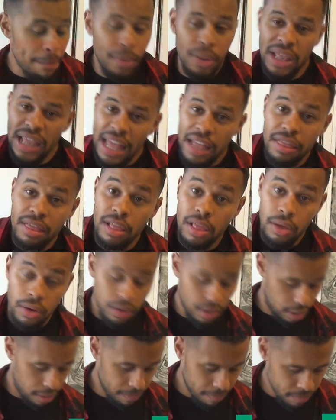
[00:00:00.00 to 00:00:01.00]
But let's
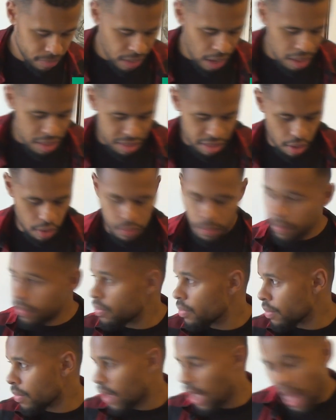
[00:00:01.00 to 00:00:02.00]
look. So,
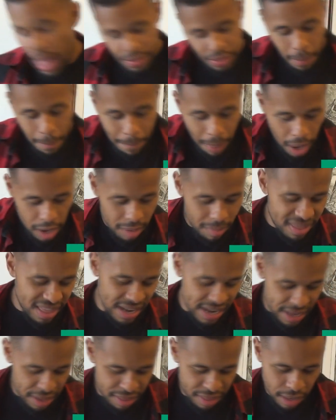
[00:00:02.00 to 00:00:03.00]
at the bottom of the
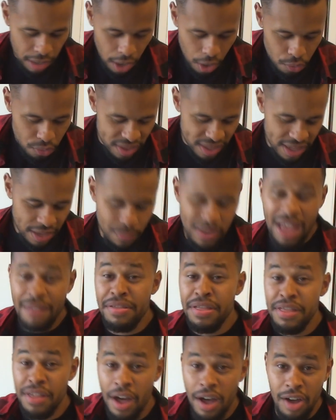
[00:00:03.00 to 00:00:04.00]
list, low tier, we have
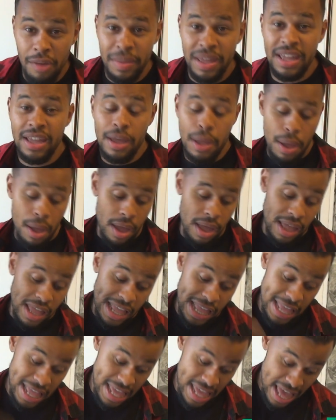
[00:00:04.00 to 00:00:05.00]
sarmi.
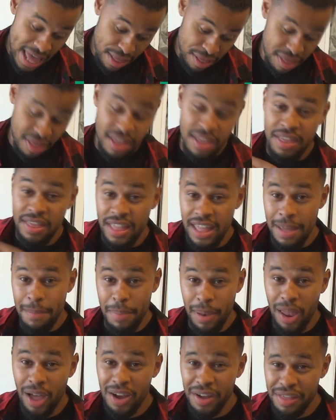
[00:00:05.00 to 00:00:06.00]
Yes, it
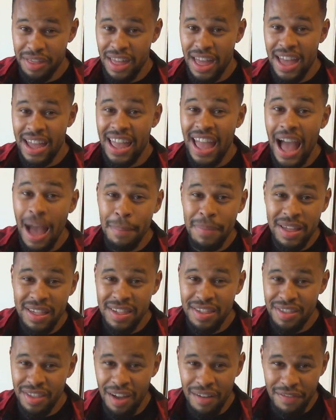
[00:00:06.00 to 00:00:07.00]
belongs there.
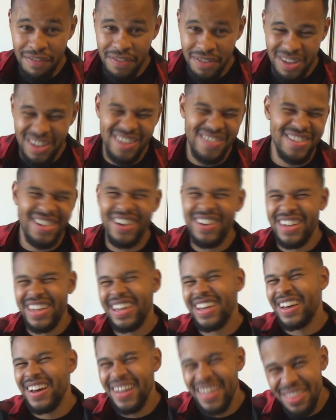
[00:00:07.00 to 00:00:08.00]
Cabbage is not, I'm
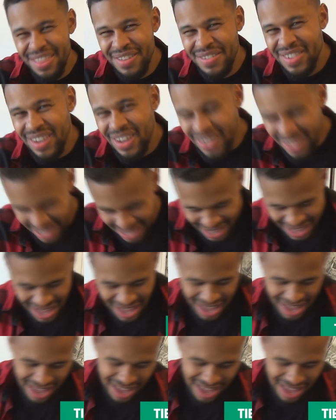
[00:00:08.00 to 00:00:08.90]
joking guys, I'm joking.